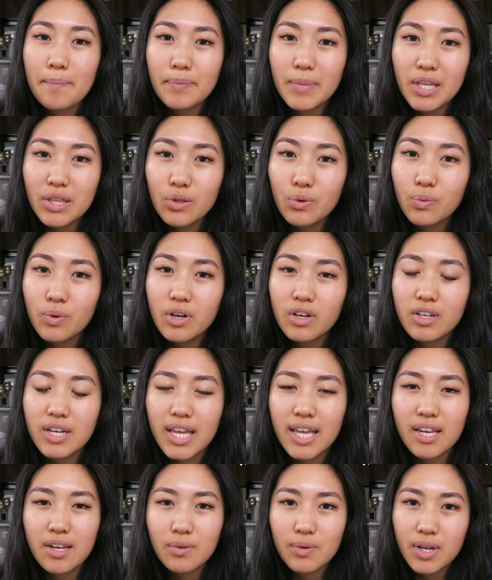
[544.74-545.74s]
mean the world,
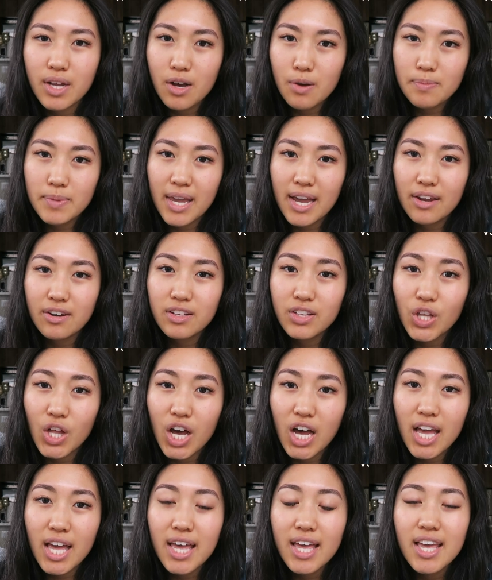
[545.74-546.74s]
and it would help me out a
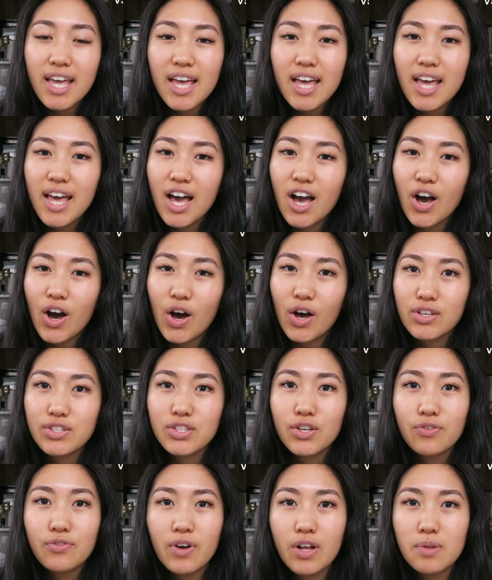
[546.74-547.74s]
lot.
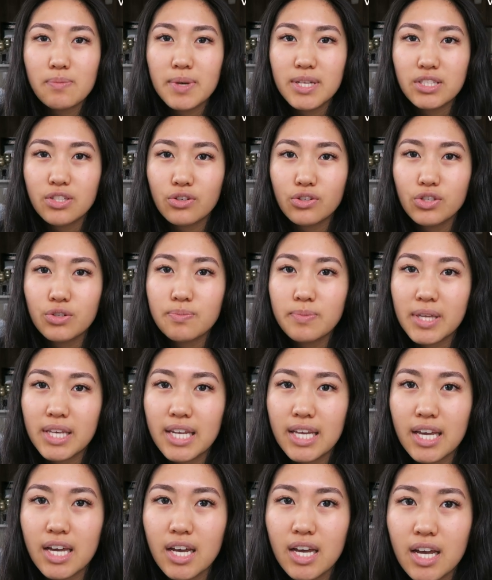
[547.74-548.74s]
Also, follow my social
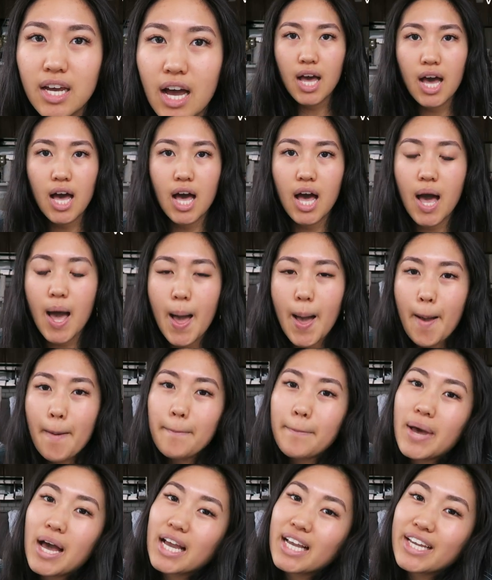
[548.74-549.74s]
media.
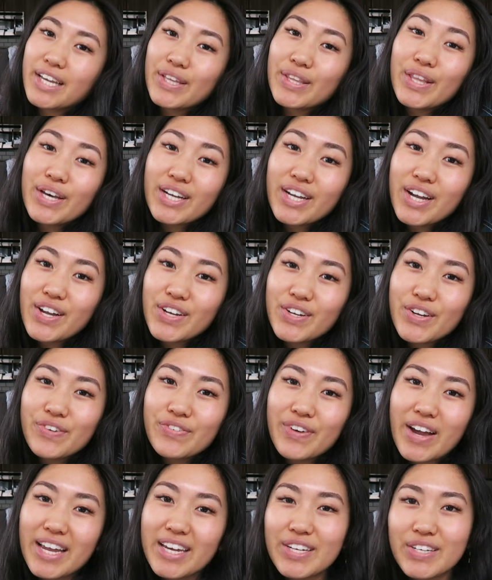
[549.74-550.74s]
Good luck on your
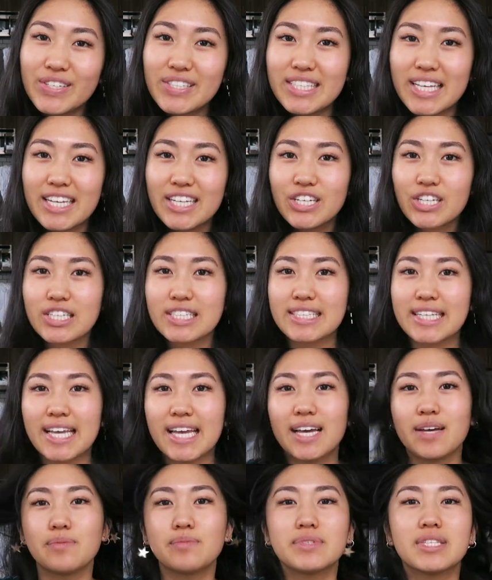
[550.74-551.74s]
finals and your
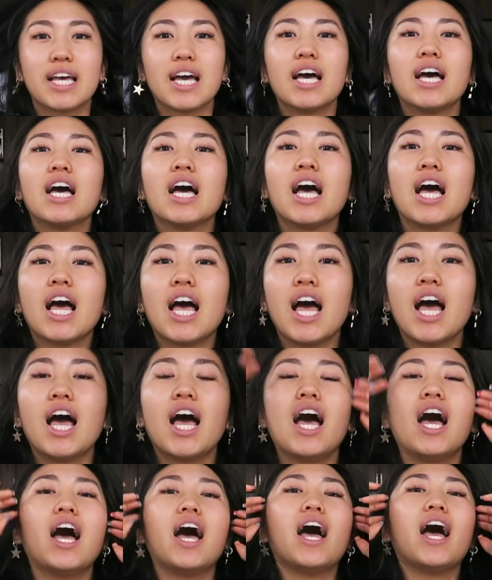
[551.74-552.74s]
exams.
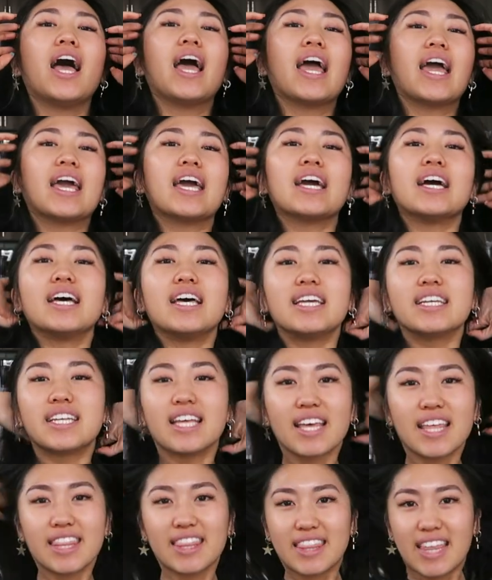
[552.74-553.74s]

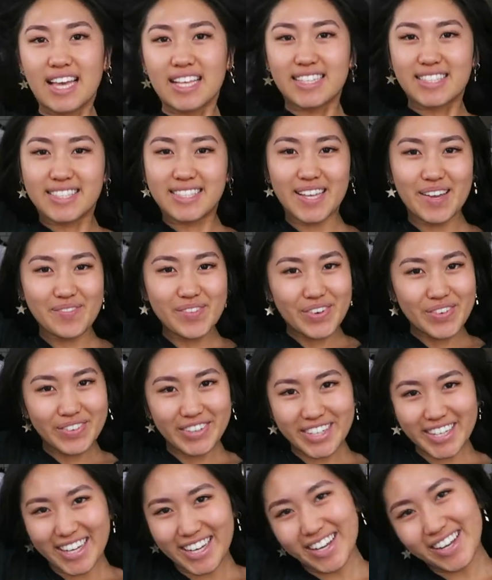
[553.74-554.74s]
And then summer
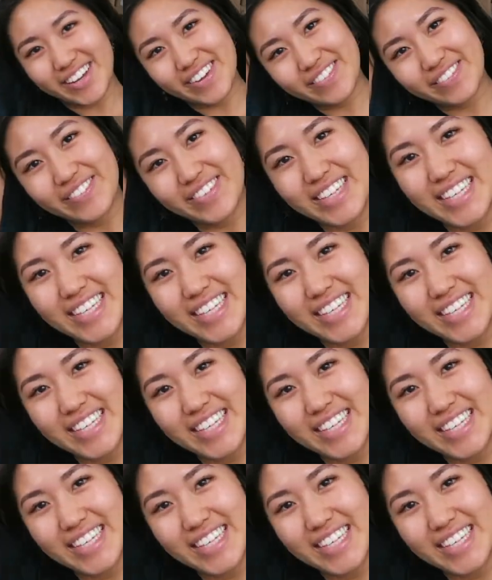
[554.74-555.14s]
will come,